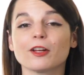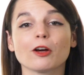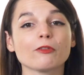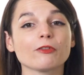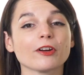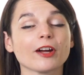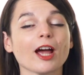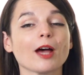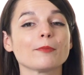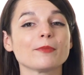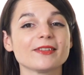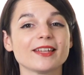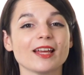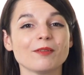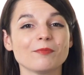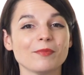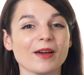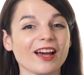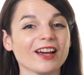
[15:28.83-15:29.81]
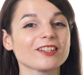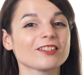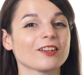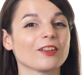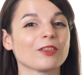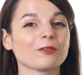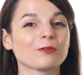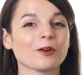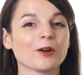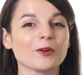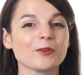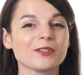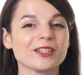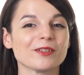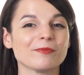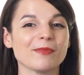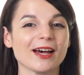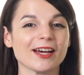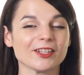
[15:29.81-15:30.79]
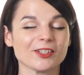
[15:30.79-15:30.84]
and overcome setbacks on the road
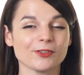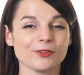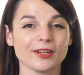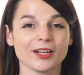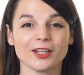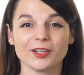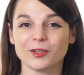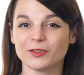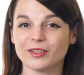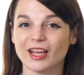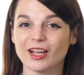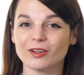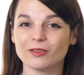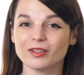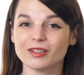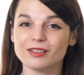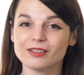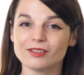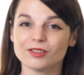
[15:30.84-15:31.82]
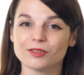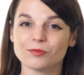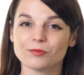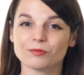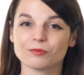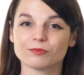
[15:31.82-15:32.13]
to mastering a new language?